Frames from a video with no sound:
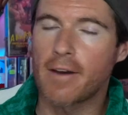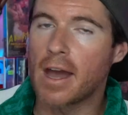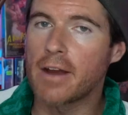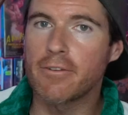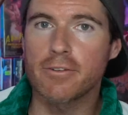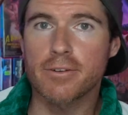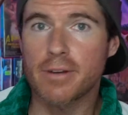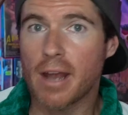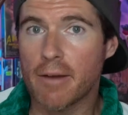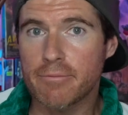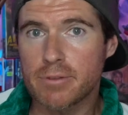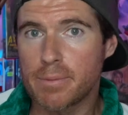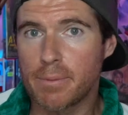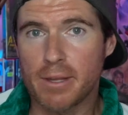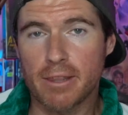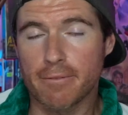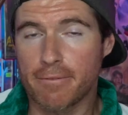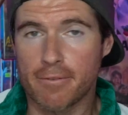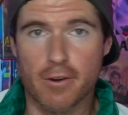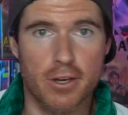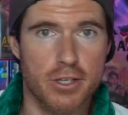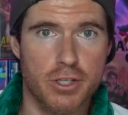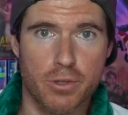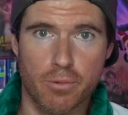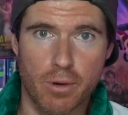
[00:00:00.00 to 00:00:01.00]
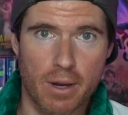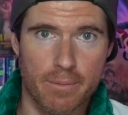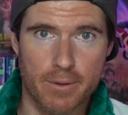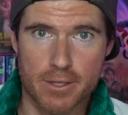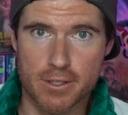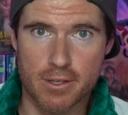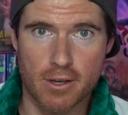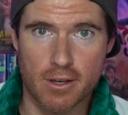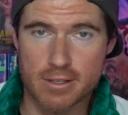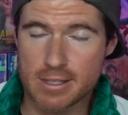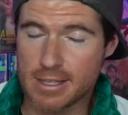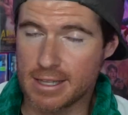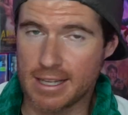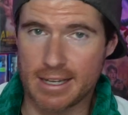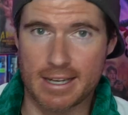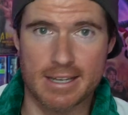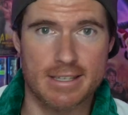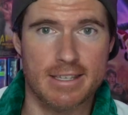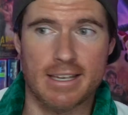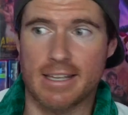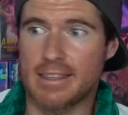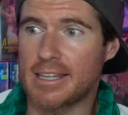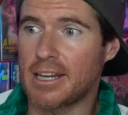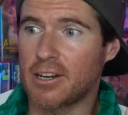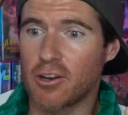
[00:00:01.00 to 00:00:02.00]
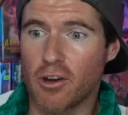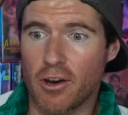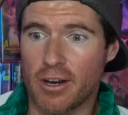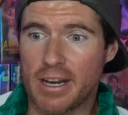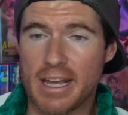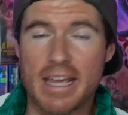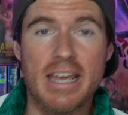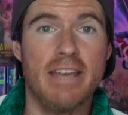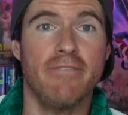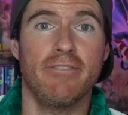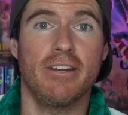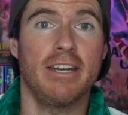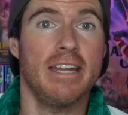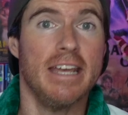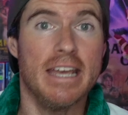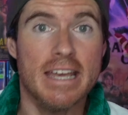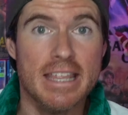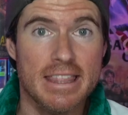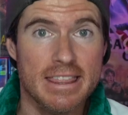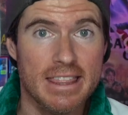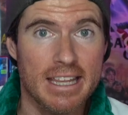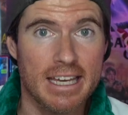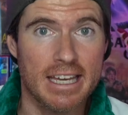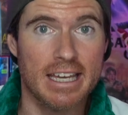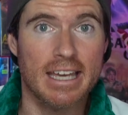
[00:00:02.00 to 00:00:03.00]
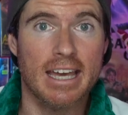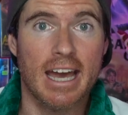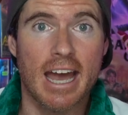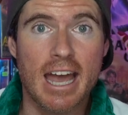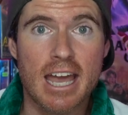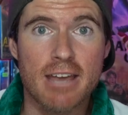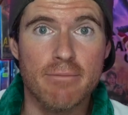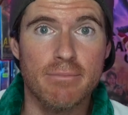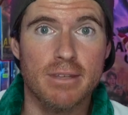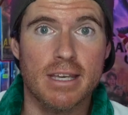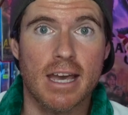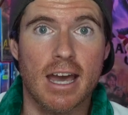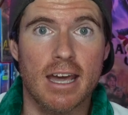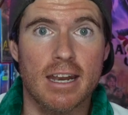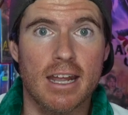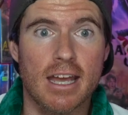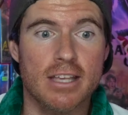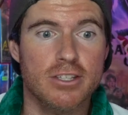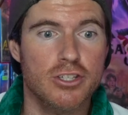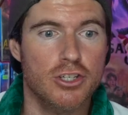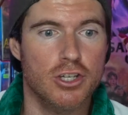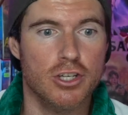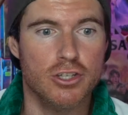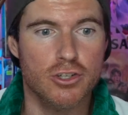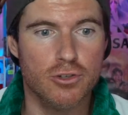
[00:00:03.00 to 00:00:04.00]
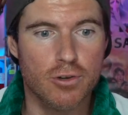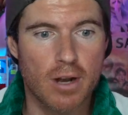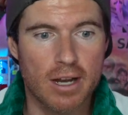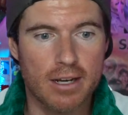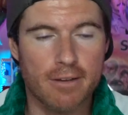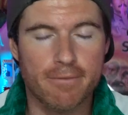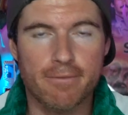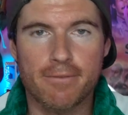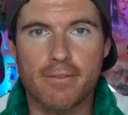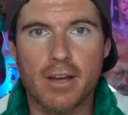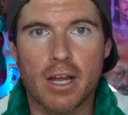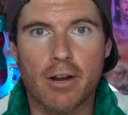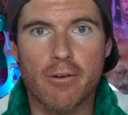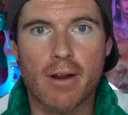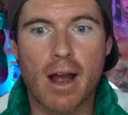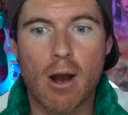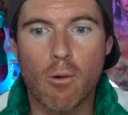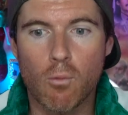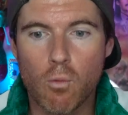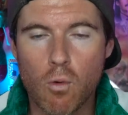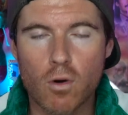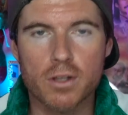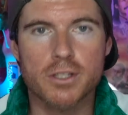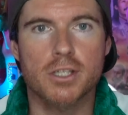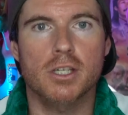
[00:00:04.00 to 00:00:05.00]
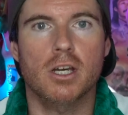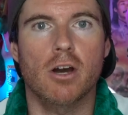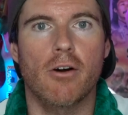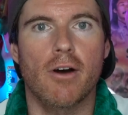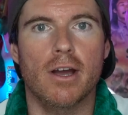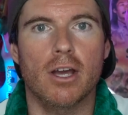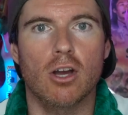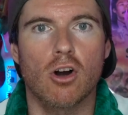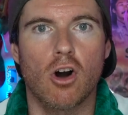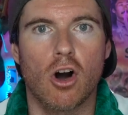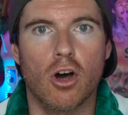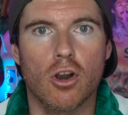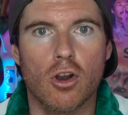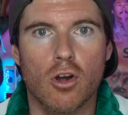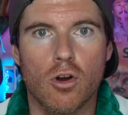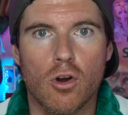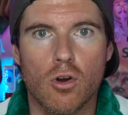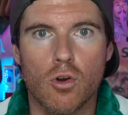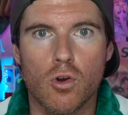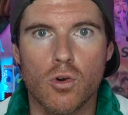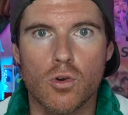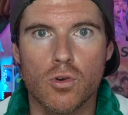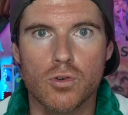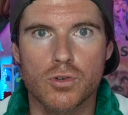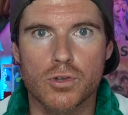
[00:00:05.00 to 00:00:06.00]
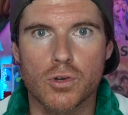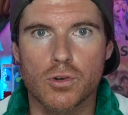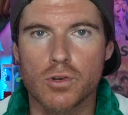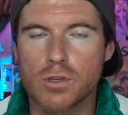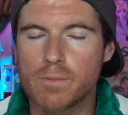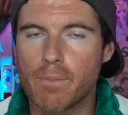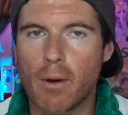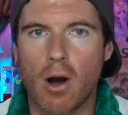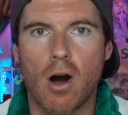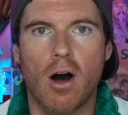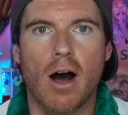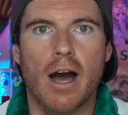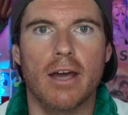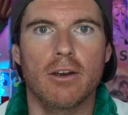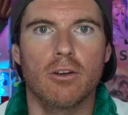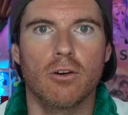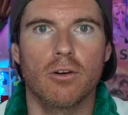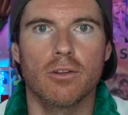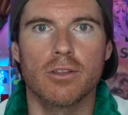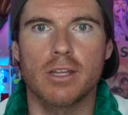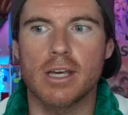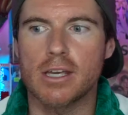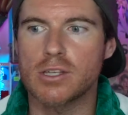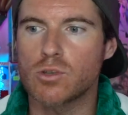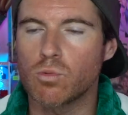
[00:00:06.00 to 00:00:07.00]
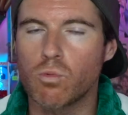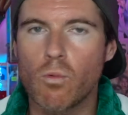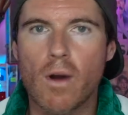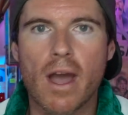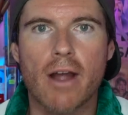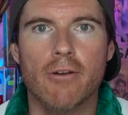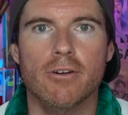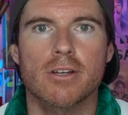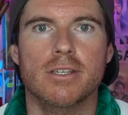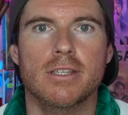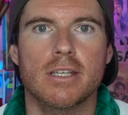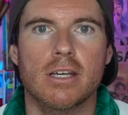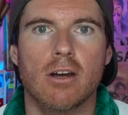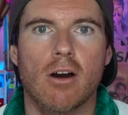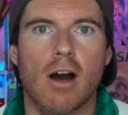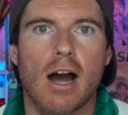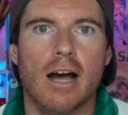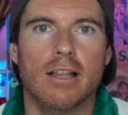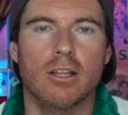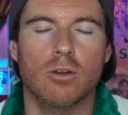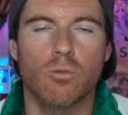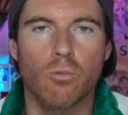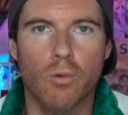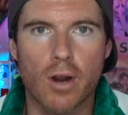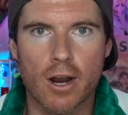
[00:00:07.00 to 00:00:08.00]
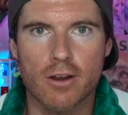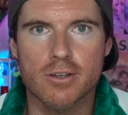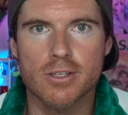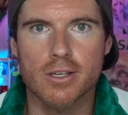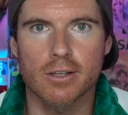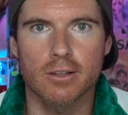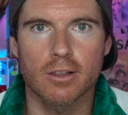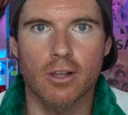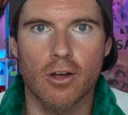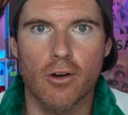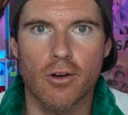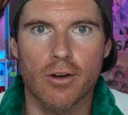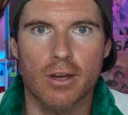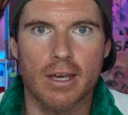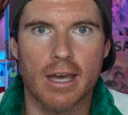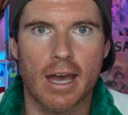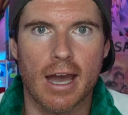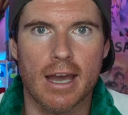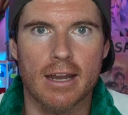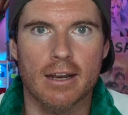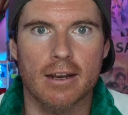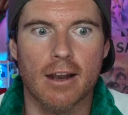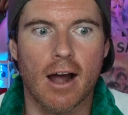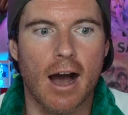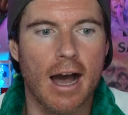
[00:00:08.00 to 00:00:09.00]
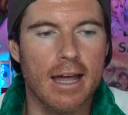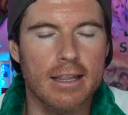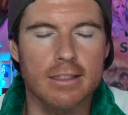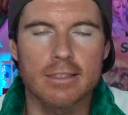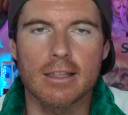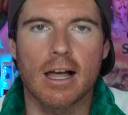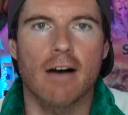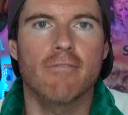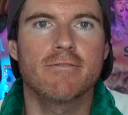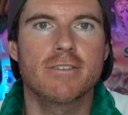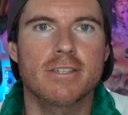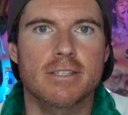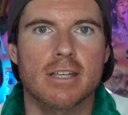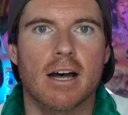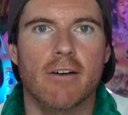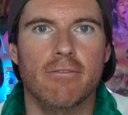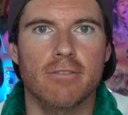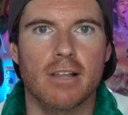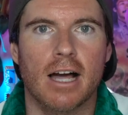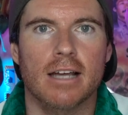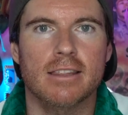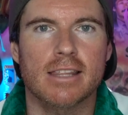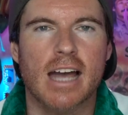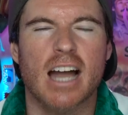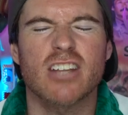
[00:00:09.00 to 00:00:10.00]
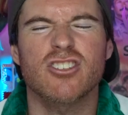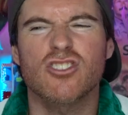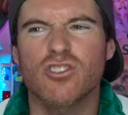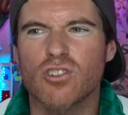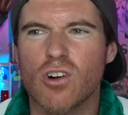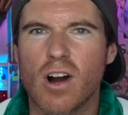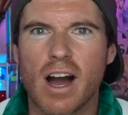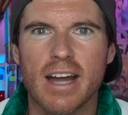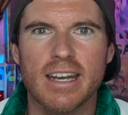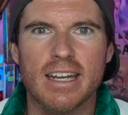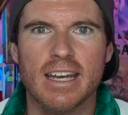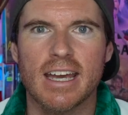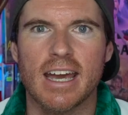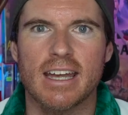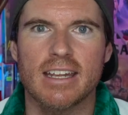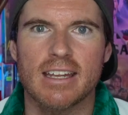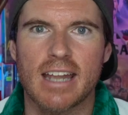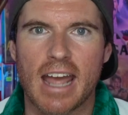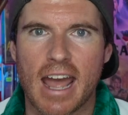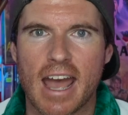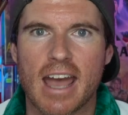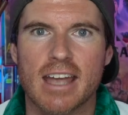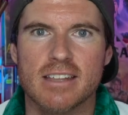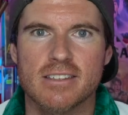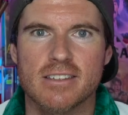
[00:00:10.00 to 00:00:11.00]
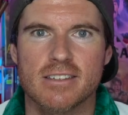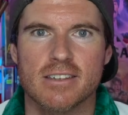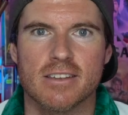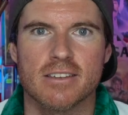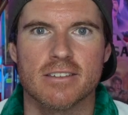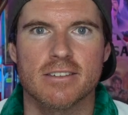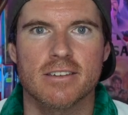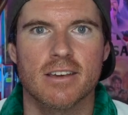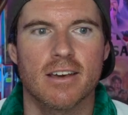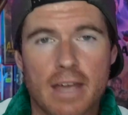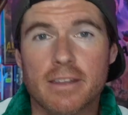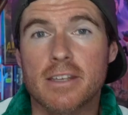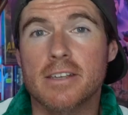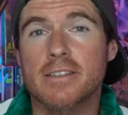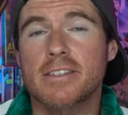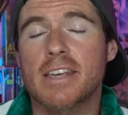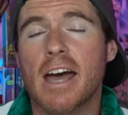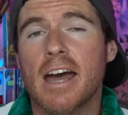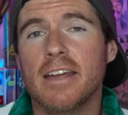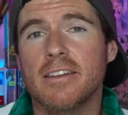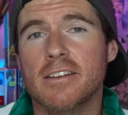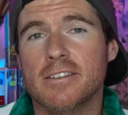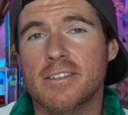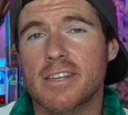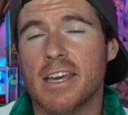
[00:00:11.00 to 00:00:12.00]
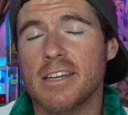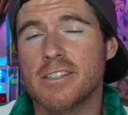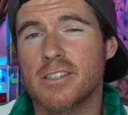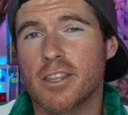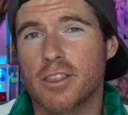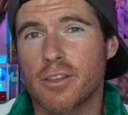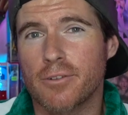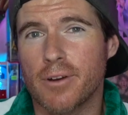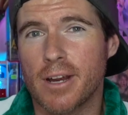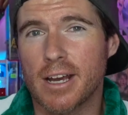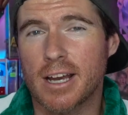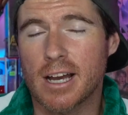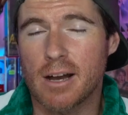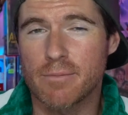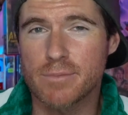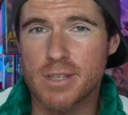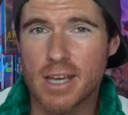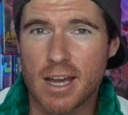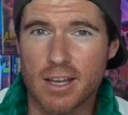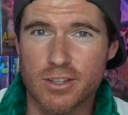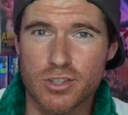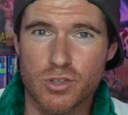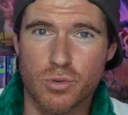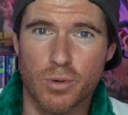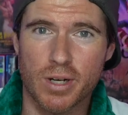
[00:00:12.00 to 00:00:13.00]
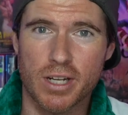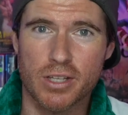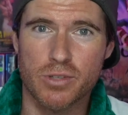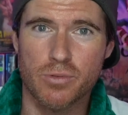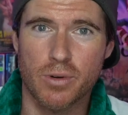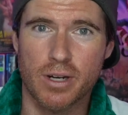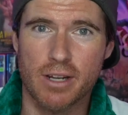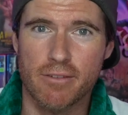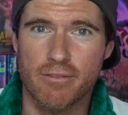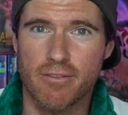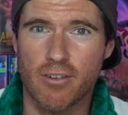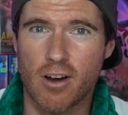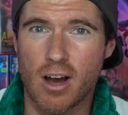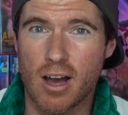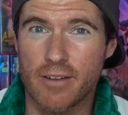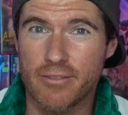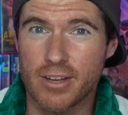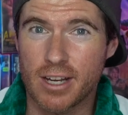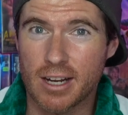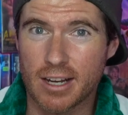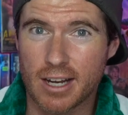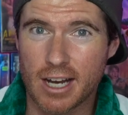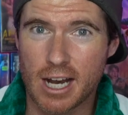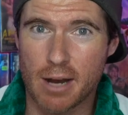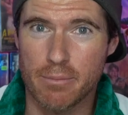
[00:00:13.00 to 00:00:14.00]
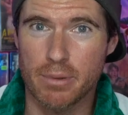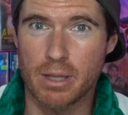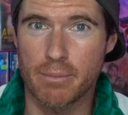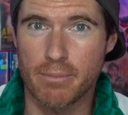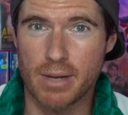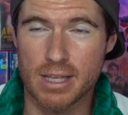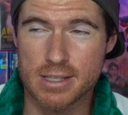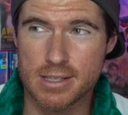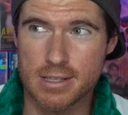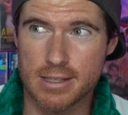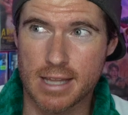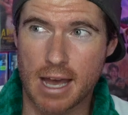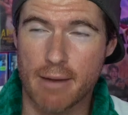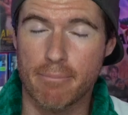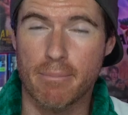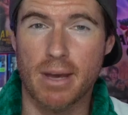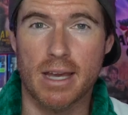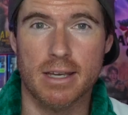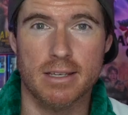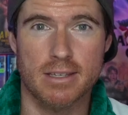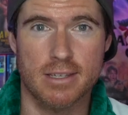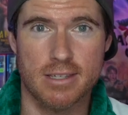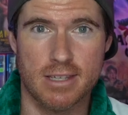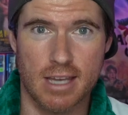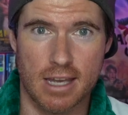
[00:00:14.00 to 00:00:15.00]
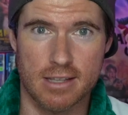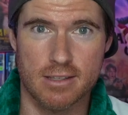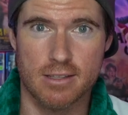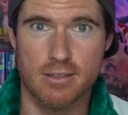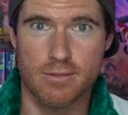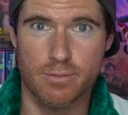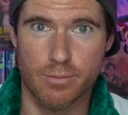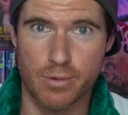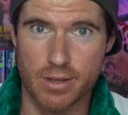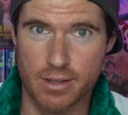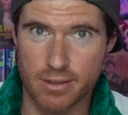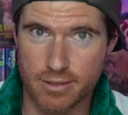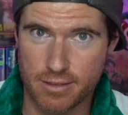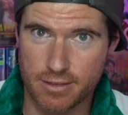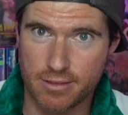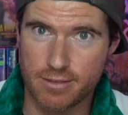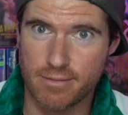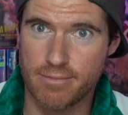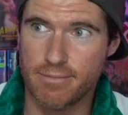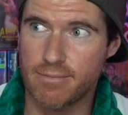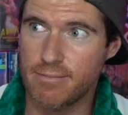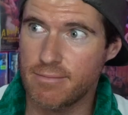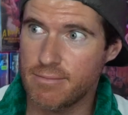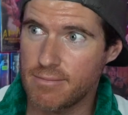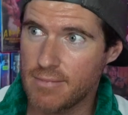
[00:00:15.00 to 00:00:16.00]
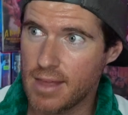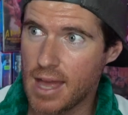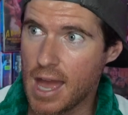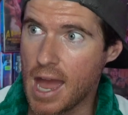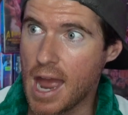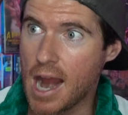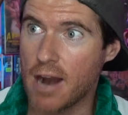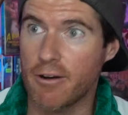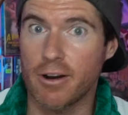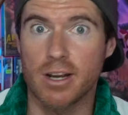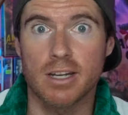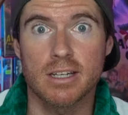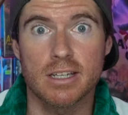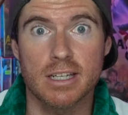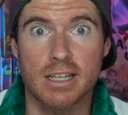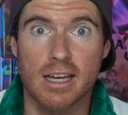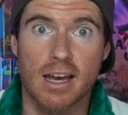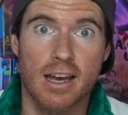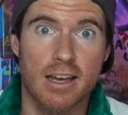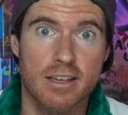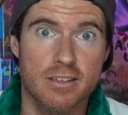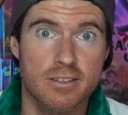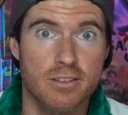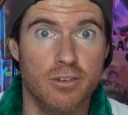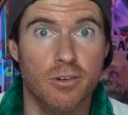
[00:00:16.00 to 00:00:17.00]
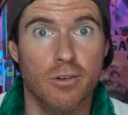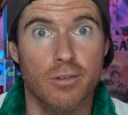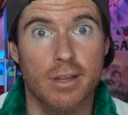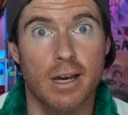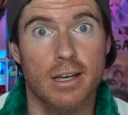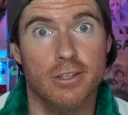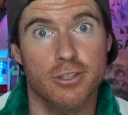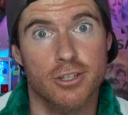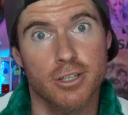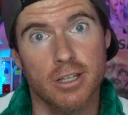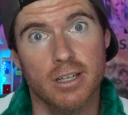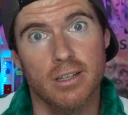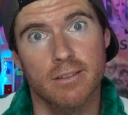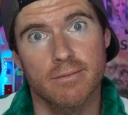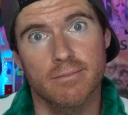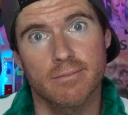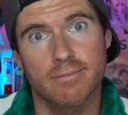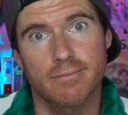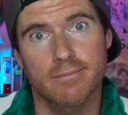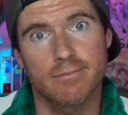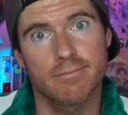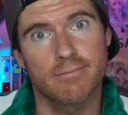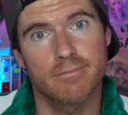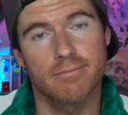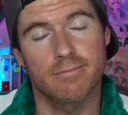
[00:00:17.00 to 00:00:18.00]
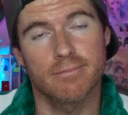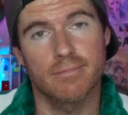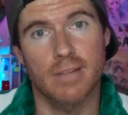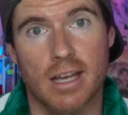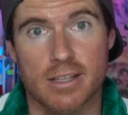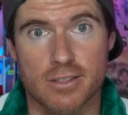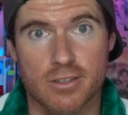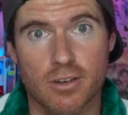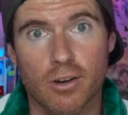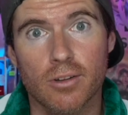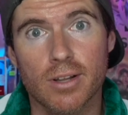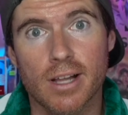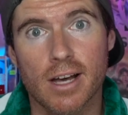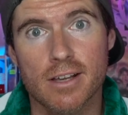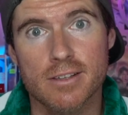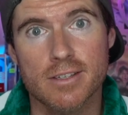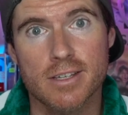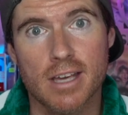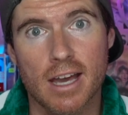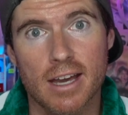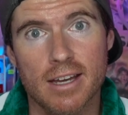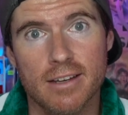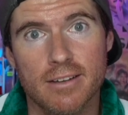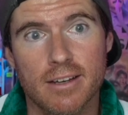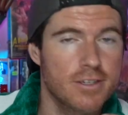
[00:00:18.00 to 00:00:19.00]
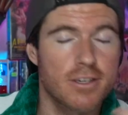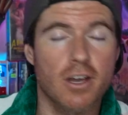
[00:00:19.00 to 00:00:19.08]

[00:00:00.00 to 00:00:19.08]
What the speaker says: Favorite would have to be the first 2 episodes, and like I said, they're not even in the game yet. It's just trying to figure out what's going on, who's behind all this, where is the island, where is it located. I love stuff like that, trying to get answers. Now, they're saying that Season 3 comes out in 2025 in a couple of months, and that makes sense with our NDAs and all that shit. That's all I'll say.